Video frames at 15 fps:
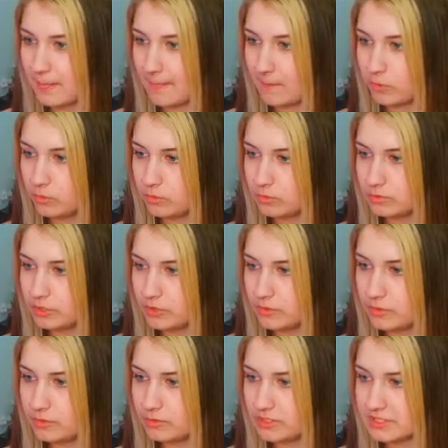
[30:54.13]
Oh, no!
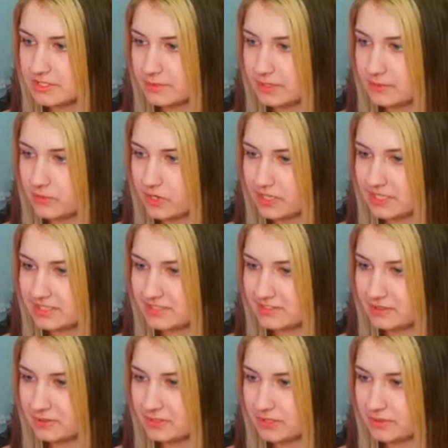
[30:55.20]
That's not what I wanted!
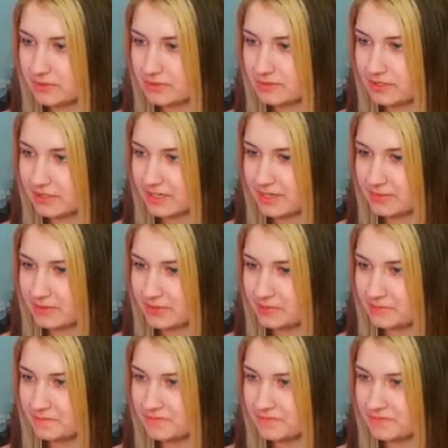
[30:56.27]
Oh, no. Alright, well.